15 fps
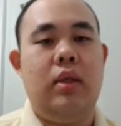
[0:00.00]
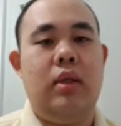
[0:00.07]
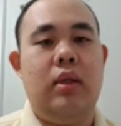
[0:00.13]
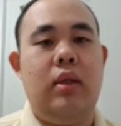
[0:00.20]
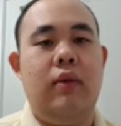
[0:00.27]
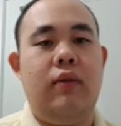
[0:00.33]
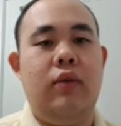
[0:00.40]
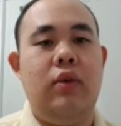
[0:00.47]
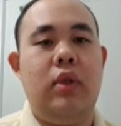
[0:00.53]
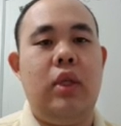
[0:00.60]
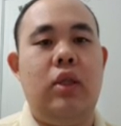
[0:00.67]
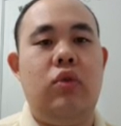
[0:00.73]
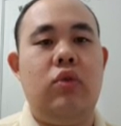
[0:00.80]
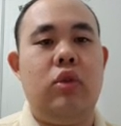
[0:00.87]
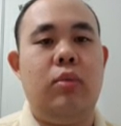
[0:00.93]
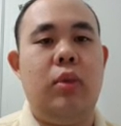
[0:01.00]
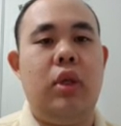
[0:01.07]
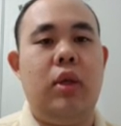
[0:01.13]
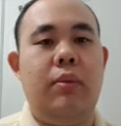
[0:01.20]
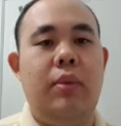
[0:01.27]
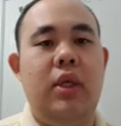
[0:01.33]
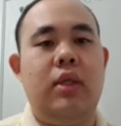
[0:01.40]
the fruit into
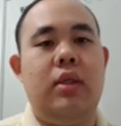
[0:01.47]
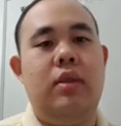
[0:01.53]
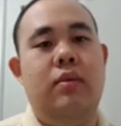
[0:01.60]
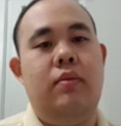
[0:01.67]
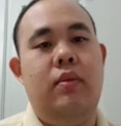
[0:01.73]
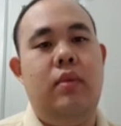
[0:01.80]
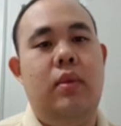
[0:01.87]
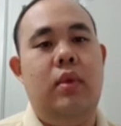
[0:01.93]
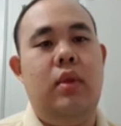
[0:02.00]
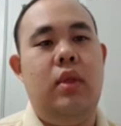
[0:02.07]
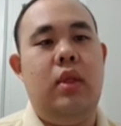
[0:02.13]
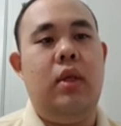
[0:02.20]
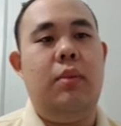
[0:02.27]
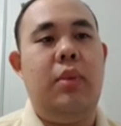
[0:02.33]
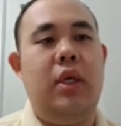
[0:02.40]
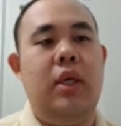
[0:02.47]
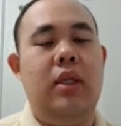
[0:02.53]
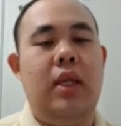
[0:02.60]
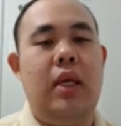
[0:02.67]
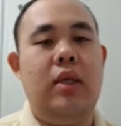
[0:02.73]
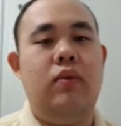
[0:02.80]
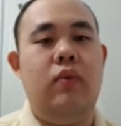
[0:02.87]
smaller pieces. The bigger
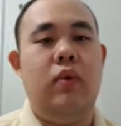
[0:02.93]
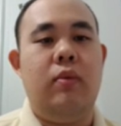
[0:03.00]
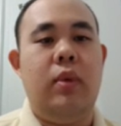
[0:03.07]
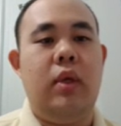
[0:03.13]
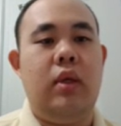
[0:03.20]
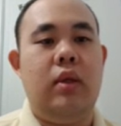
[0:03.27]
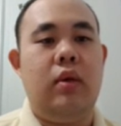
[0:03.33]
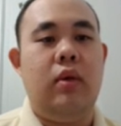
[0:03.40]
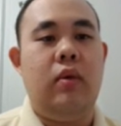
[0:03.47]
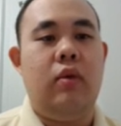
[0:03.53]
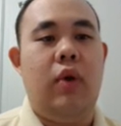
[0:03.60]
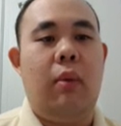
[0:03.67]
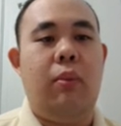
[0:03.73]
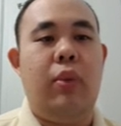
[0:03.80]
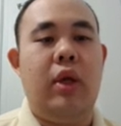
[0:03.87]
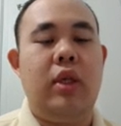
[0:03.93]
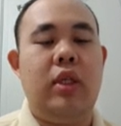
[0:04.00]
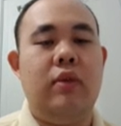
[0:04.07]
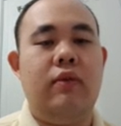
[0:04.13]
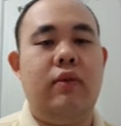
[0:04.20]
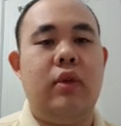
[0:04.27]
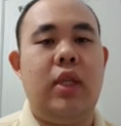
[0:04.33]
knife will be quite
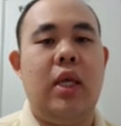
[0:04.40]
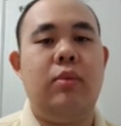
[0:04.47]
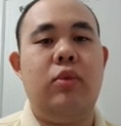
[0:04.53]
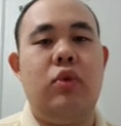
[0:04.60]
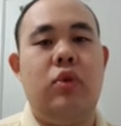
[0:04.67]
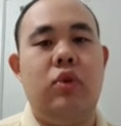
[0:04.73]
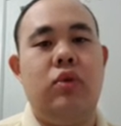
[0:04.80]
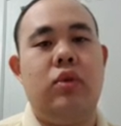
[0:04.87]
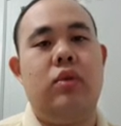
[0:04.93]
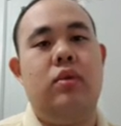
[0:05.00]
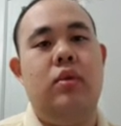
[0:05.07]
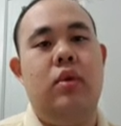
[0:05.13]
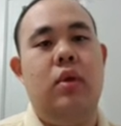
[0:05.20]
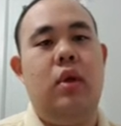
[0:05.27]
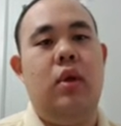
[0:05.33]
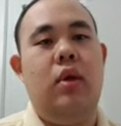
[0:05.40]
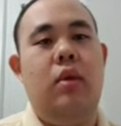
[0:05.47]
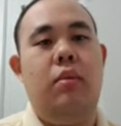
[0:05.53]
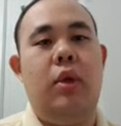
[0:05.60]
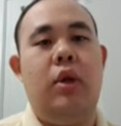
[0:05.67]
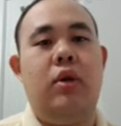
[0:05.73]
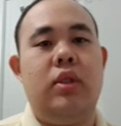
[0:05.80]
pressure for them to use
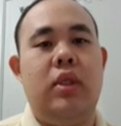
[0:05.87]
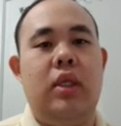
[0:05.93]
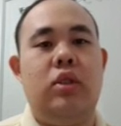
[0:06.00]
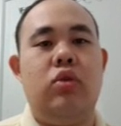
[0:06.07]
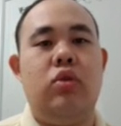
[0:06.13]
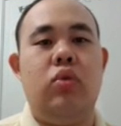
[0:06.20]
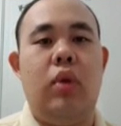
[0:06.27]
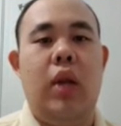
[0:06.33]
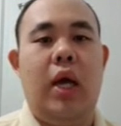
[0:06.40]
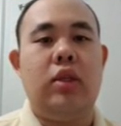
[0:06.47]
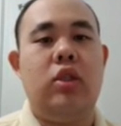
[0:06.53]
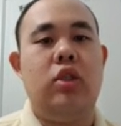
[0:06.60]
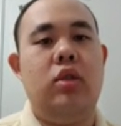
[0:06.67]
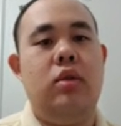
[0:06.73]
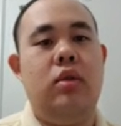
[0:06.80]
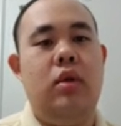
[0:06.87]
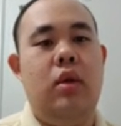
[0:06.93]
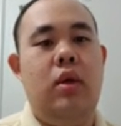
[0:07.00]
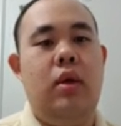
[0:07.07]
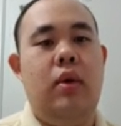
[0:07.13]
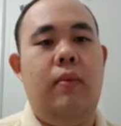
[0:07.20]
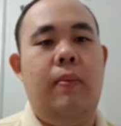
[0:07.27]
because it's too large.
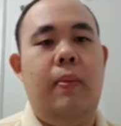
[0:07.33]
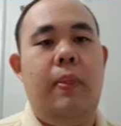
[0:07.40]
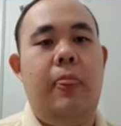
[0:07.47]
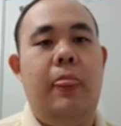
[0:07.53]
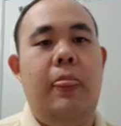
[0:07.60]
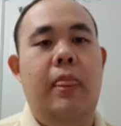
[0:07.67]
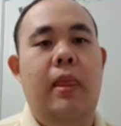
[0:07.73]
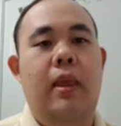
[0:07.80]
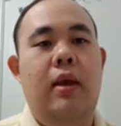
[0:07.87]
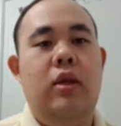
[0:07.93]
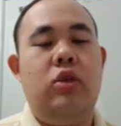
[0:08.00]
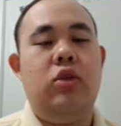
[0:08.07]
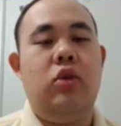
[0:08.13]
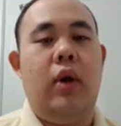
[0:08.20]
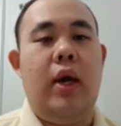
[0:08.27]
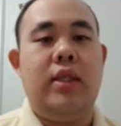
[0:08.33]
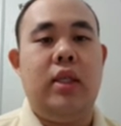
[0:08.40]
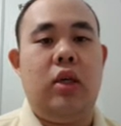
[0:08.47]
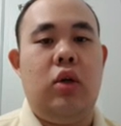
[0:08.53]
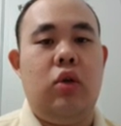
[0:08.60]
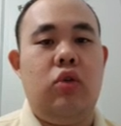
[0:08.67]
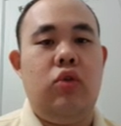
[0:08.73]
So as a
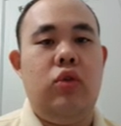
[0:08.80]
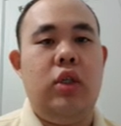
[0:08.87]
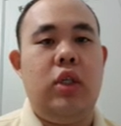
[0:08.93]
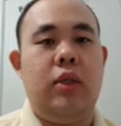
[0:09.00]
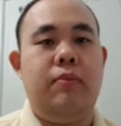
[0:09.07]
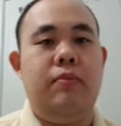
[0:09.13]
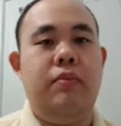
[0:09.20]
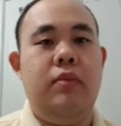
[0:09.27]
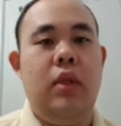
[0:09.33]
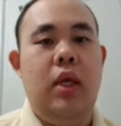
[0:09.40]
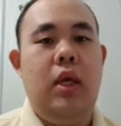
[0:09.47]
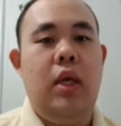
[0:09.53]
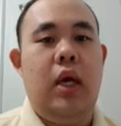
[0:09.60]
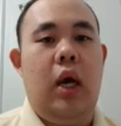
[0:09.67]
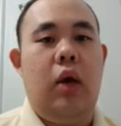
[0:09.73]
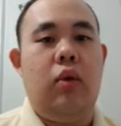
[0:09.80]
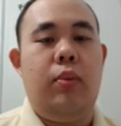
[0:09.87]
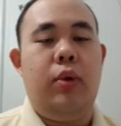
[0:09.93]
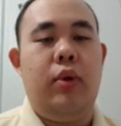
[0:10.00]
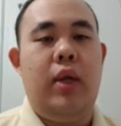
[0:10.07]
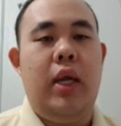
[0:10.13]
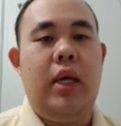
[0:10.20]
conclusion, our
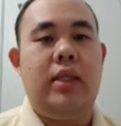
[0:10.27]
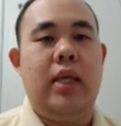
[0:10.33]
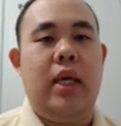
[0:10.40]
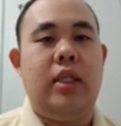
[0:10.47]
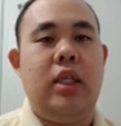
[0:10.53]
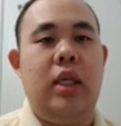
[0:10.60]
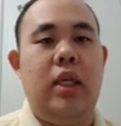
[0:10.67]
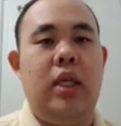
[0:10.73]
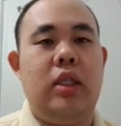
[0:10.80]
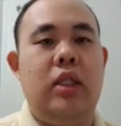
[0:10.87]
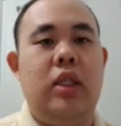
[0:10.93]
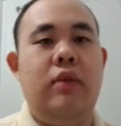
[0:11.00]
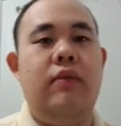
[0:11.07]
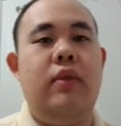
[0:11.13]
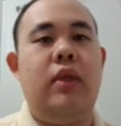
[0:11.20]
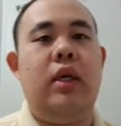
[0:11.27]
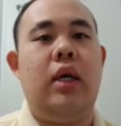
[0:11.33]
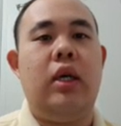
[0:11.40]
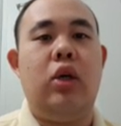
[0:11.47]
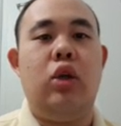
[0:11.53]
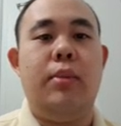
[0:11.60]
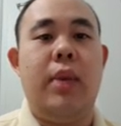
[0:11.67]
product is actually achieved the
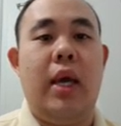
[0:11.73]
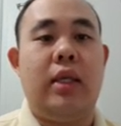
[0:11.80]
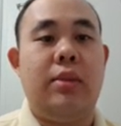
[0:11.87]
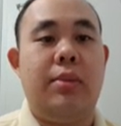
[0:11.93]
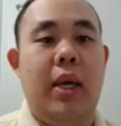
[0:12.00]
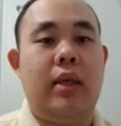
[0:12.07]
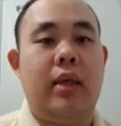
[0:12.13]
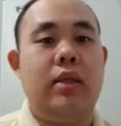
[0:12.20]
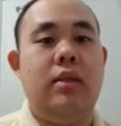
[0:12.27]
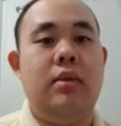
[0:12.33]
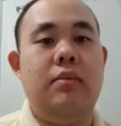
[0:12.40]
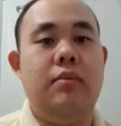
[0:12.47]
ergonomic aspects,